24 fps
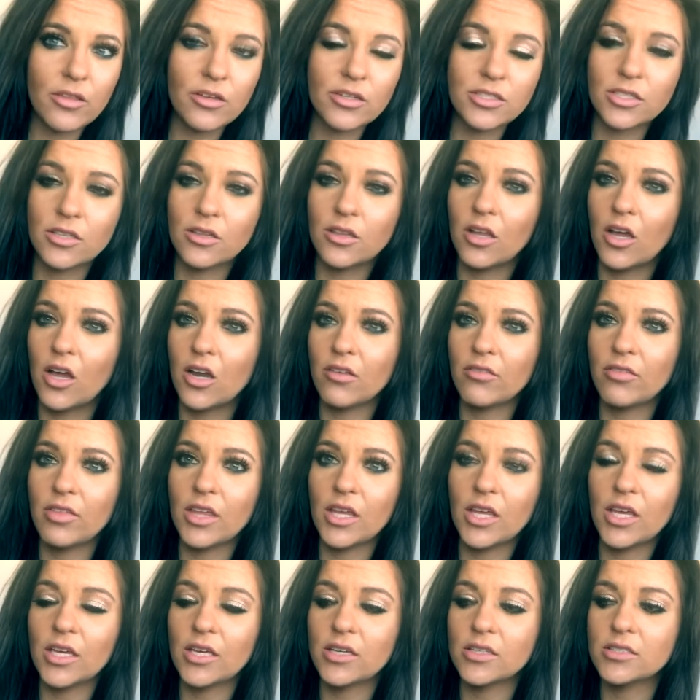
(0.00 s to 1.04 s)
There's a lot of
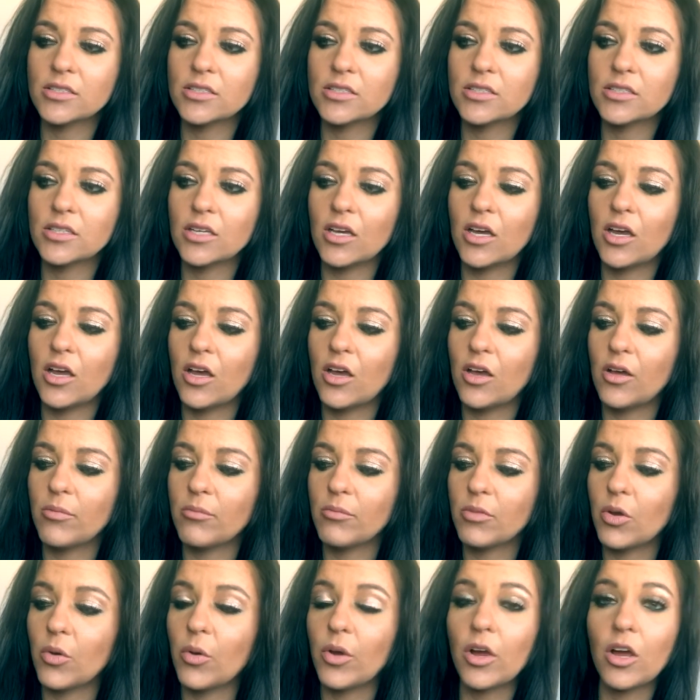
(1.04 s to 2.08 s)
things
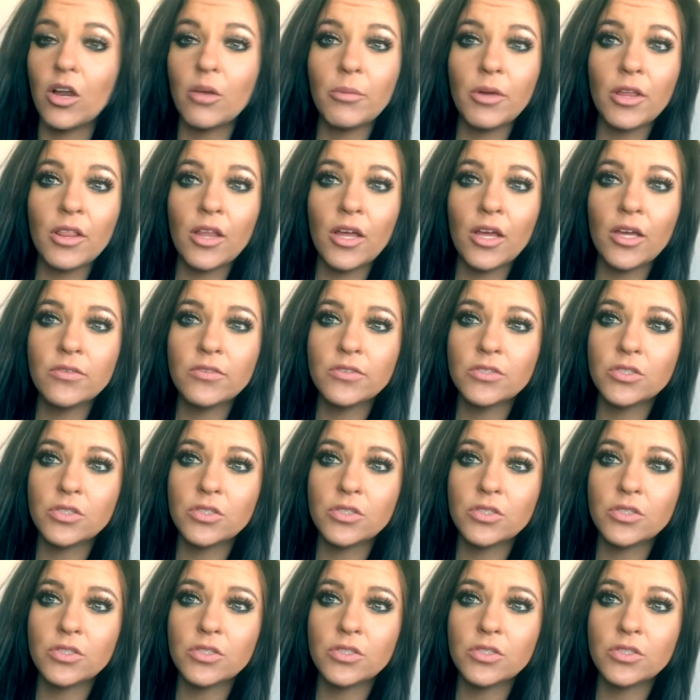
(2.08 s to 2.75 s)
going on in my life,